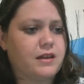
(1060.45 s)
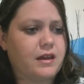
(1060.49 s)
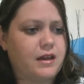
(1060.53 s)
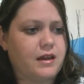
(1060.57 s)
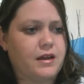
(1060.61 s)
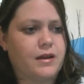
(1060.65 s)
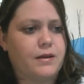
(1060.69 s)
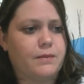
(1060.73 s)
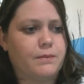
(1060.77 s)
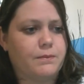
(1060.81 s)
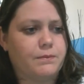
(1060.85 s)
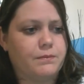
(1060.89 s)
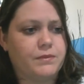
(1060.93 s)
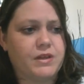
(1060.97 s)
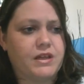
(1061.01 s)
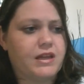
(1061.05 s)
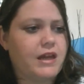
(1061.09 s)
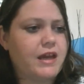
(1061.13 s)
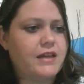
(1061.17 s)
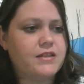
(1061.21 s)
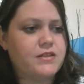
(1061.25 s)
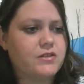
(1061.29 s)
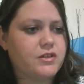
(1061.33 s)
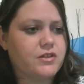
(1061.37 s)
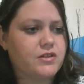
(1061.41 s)
it
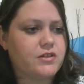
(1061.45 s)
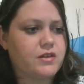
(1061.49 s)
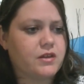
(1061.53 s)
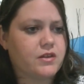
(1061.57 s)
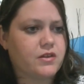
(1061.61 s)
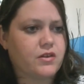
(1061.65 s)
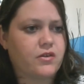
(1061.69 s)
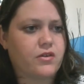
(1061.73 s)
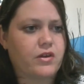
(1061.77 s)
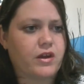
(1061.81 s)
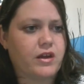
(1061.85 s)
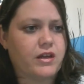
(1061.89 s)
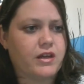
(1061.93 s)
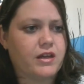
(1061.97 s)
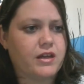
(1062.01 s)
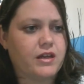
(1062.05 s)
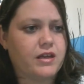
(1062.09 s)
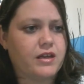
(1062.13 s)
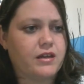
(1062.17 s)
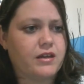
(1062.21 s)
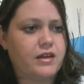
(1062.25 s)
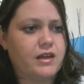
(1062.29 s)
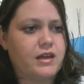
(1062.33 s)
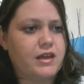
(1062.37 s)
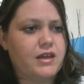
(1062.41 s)
has no sunscreen in
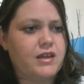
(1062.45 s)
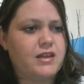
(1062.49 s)
it.